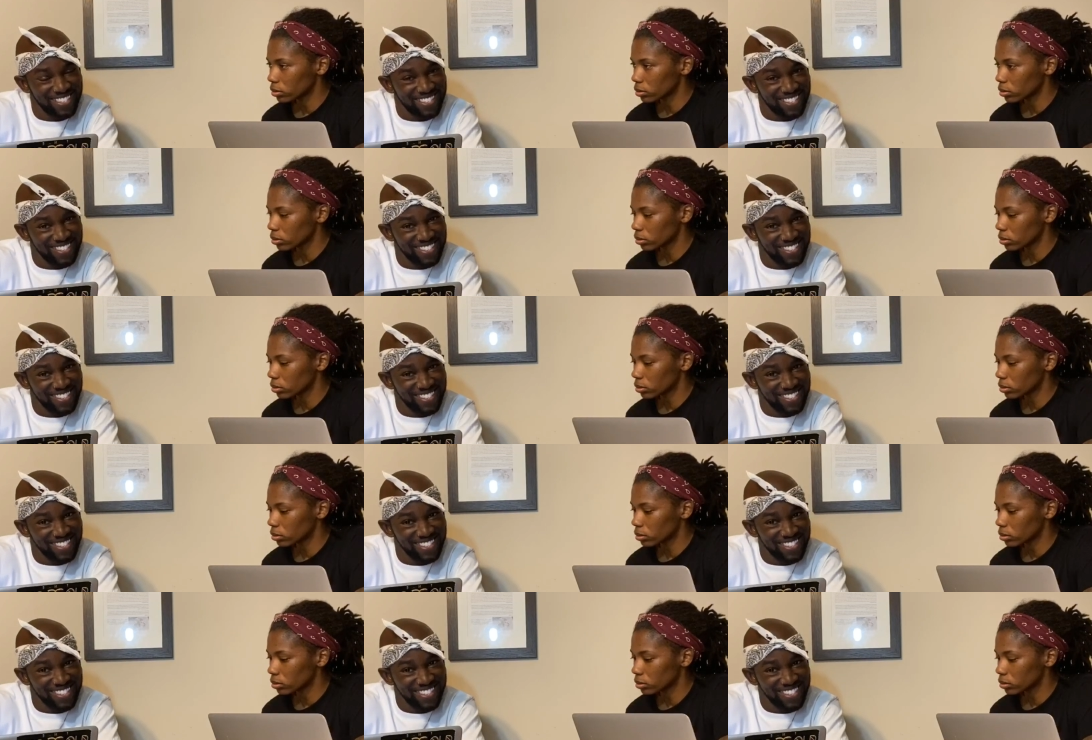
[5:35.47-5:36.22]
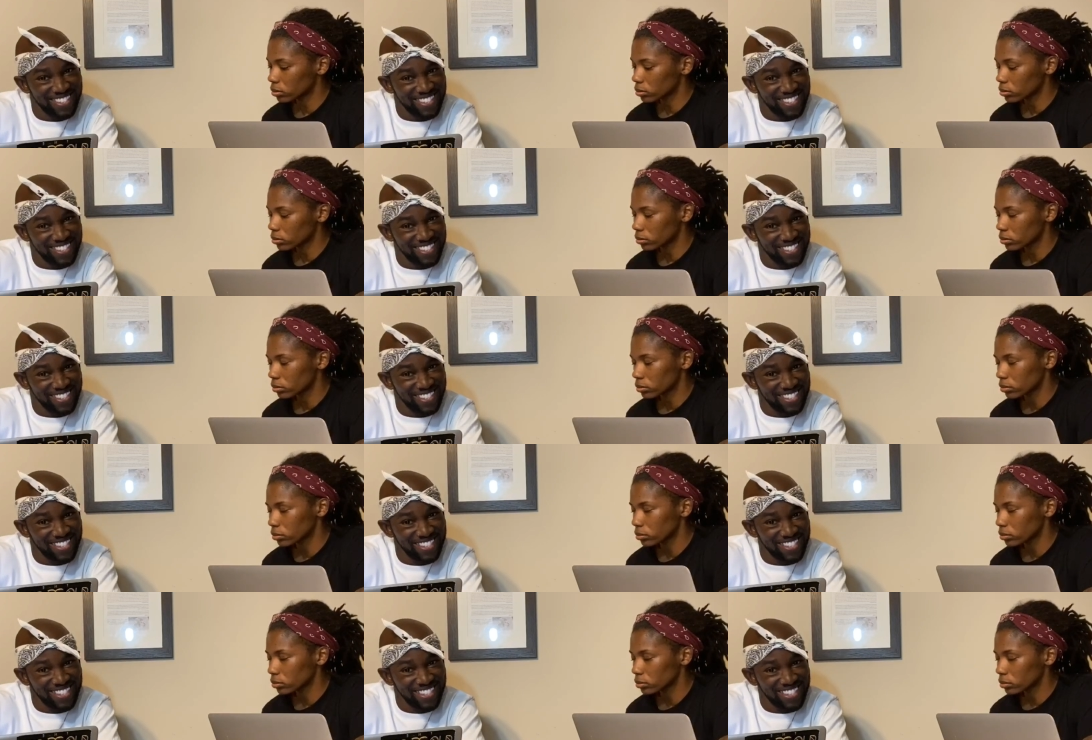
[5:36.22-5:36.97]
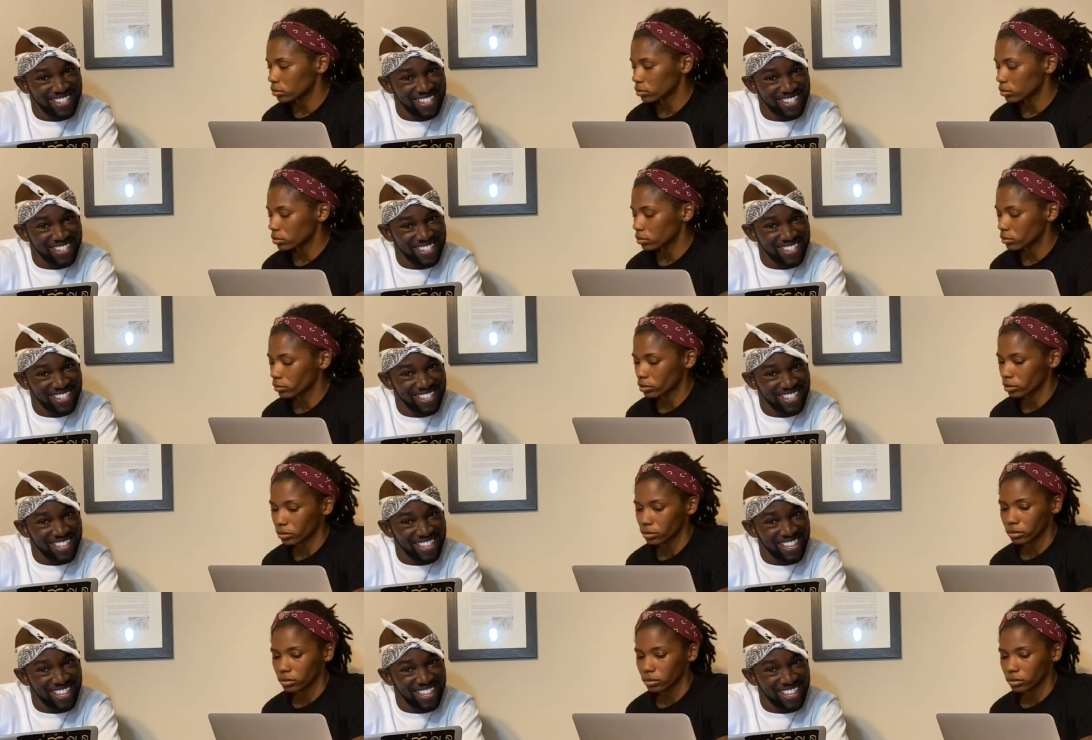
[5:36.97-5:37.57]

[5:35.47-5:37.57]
Nobody speaks.